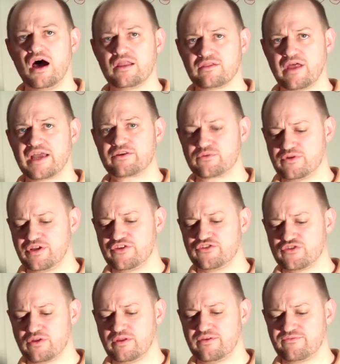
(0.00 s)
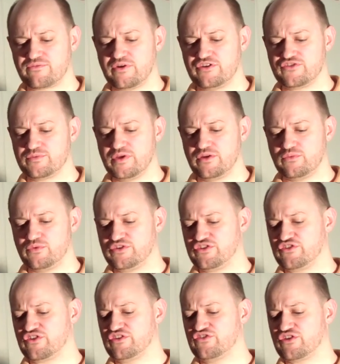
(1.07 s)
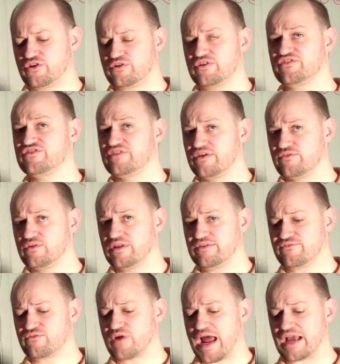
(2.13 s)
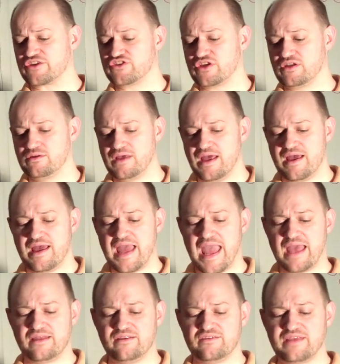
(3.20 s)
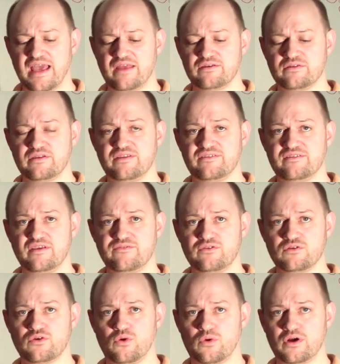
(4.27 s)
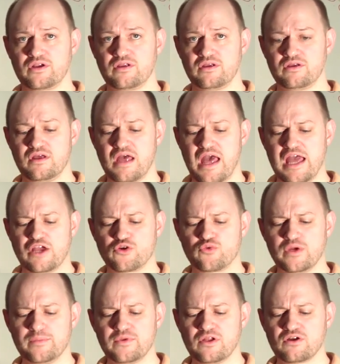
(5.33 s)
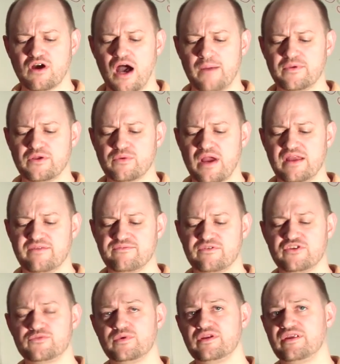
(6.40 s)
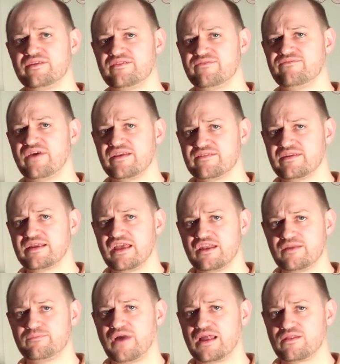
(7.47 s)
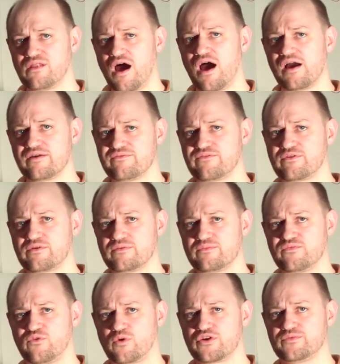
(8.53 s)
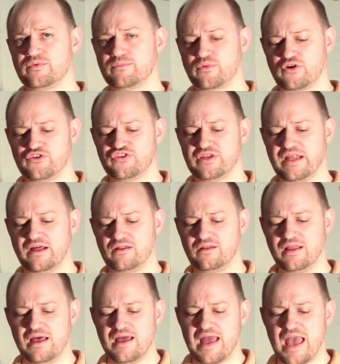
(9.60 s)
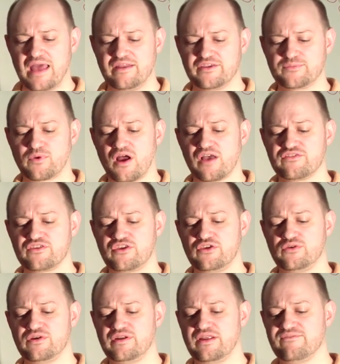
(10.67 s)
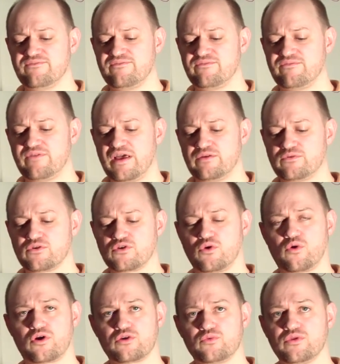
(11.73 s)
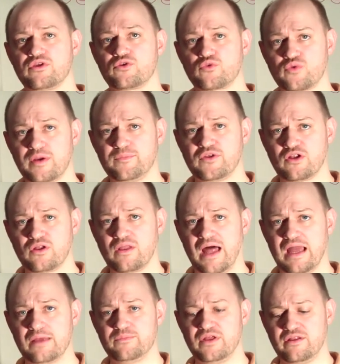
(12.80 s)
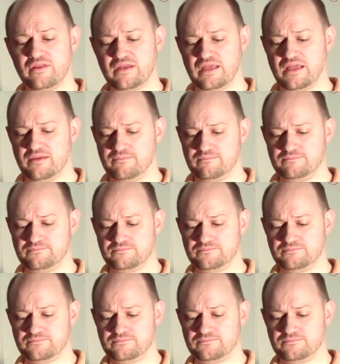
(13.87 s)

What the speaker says: Unlike traditional infringement, which is considered a civil infraction and is handled in civil court, criminal copyright infringement is investigated by law enforcement personnel and is prosecuted in federal court with criminal liability.